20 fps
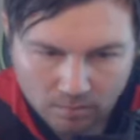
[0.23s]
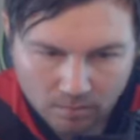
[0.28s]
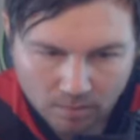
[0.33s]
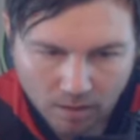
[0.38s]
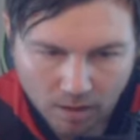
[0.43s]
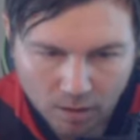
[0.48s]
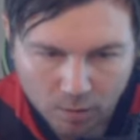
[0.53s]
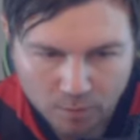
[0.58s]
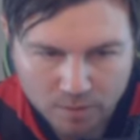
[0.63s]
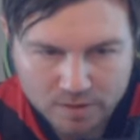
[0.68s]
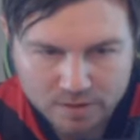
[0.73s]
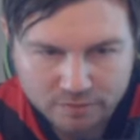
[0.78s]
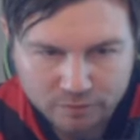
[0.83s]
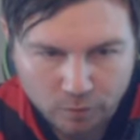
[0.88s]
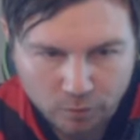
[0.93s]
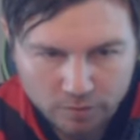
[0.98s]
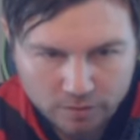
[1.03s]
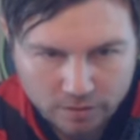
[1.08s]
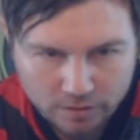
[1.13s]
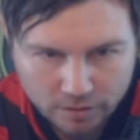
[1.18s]
I always
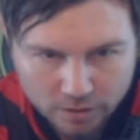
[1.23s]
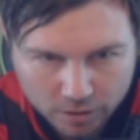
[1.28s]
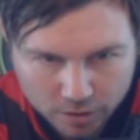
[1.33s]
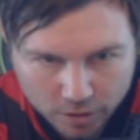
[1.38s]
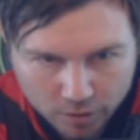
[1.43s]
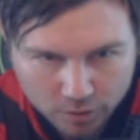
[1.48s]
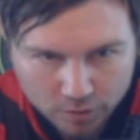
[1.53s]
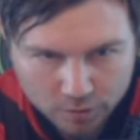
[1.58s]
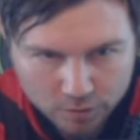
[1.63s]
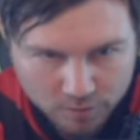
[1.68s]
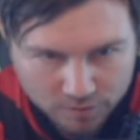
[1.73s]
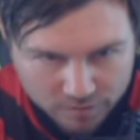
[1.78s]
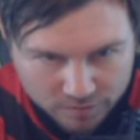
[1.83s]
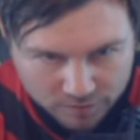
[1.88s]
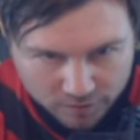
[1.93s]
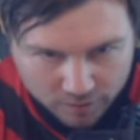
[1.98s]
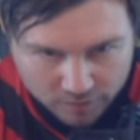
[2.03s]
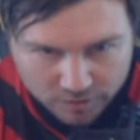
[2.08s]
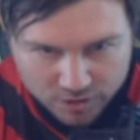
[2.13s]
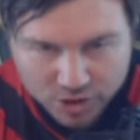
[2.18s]
thought that the news was
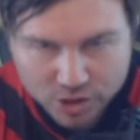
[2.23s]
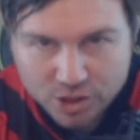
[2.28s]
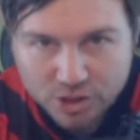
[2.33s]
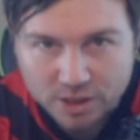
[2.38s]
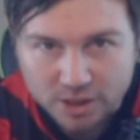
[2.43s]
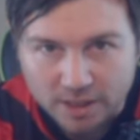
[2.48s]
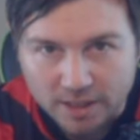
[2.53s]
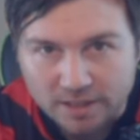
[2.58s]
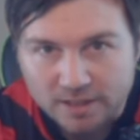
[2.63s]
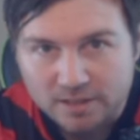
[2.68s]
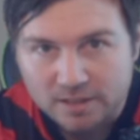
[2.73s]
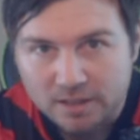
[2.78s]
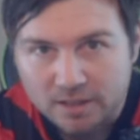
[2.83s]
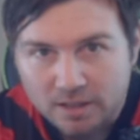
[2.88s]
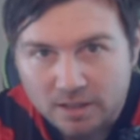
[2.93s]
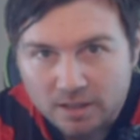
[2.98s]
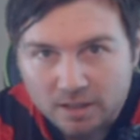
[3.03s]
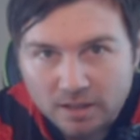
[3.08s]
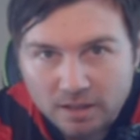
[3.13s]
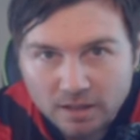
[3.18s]
full of shit
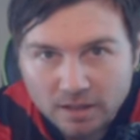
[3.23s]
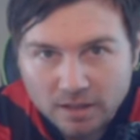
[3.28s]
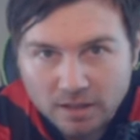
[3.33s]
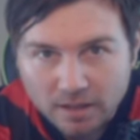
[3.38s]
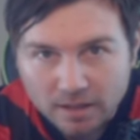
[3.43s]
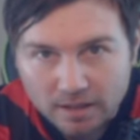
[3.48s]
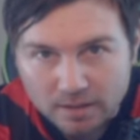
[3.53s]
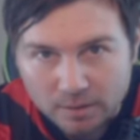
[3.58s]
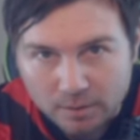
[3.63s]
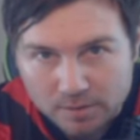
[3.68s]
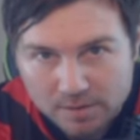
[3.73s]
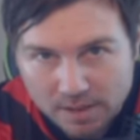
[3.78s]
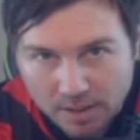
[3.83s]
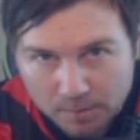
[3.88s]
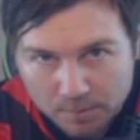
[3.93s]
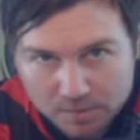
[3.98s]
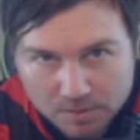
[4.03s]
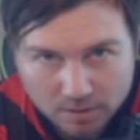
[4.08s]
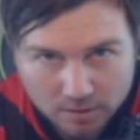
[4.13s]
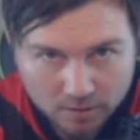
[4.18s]
and it was
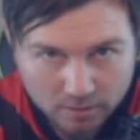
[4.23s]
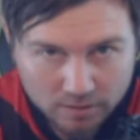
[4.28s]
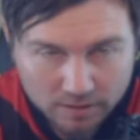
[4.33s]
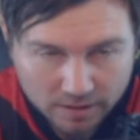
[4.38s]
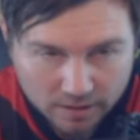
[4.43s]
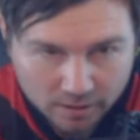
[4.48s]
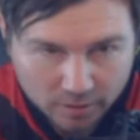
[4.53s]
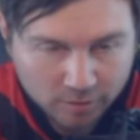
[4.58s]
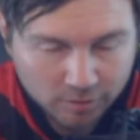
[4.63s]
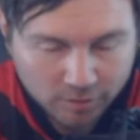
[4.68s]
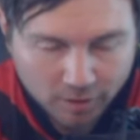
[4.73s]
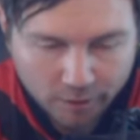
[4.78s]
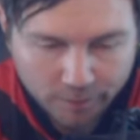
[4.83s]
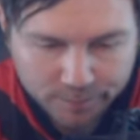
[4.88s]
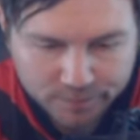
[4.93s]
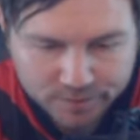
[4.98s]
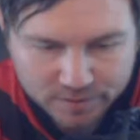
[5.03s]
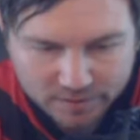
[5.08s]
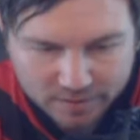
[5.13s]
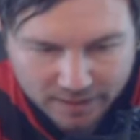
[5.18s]
absolutely
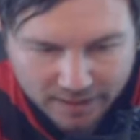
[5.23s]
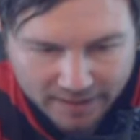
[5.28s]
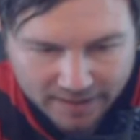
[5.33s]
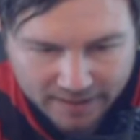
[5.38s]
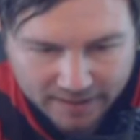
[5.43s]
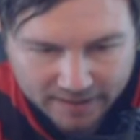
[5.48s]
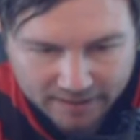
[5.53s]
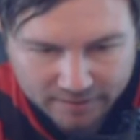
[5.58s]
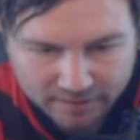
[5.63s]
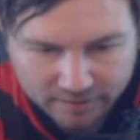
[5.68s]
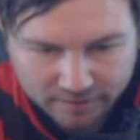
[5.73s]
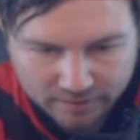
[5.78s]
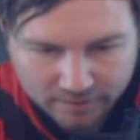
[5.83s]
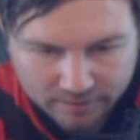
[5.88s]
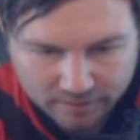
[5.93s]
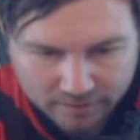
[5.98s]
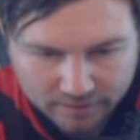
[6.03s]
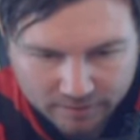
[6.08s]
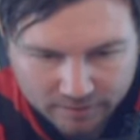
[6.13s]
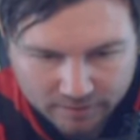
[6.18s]
corrupt. And
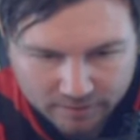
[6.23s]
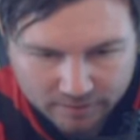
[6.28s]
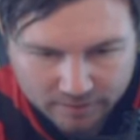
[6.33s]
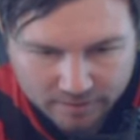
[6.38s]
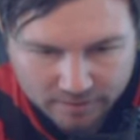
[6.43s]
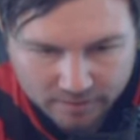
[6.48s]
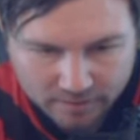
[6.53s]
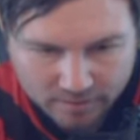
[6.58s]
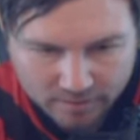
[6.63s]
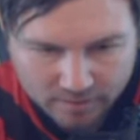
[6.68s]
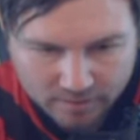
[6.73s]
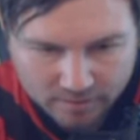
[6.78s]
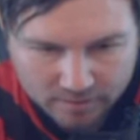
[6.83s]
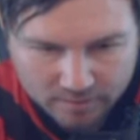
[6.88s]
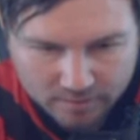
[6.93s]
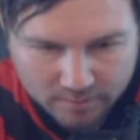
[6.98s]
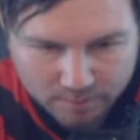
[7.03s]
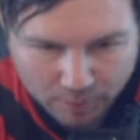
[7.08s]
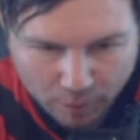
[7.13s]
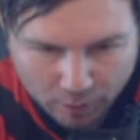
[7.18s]

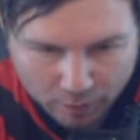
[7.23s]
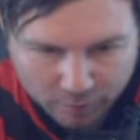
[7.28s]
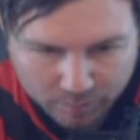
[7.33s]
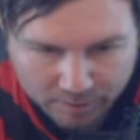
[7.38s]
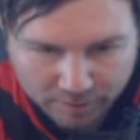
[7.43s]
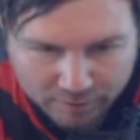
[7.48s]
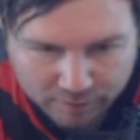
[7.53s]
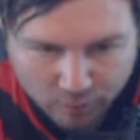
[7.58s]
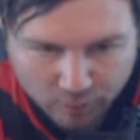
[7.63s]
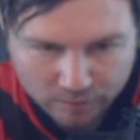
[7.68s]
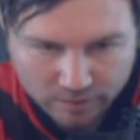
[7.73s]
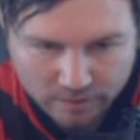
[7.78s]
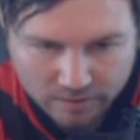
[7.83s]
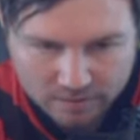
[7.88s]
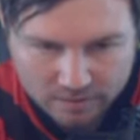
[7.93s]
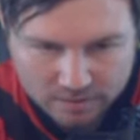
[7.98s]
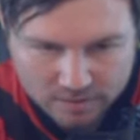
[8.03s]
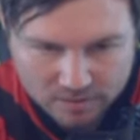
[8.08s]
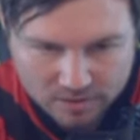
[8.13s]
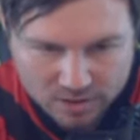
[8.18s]
part of me thought that
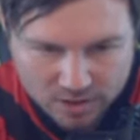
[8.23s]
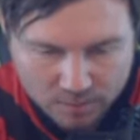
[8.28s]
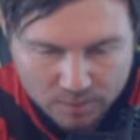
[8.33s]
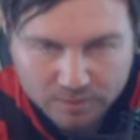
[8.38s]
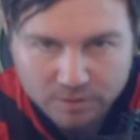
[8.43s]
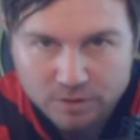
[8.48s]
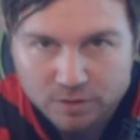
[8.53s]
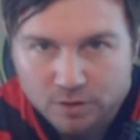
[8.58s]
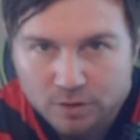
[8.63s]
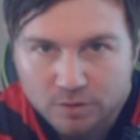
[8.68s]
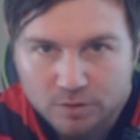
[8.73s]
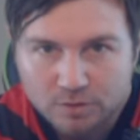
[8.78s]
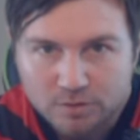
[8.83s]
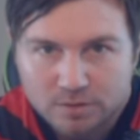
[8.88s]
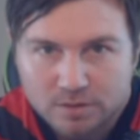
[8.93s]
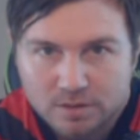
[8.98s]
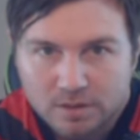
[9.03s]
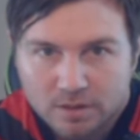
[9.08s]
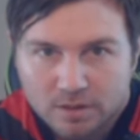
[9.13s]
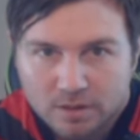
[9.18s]
some of the news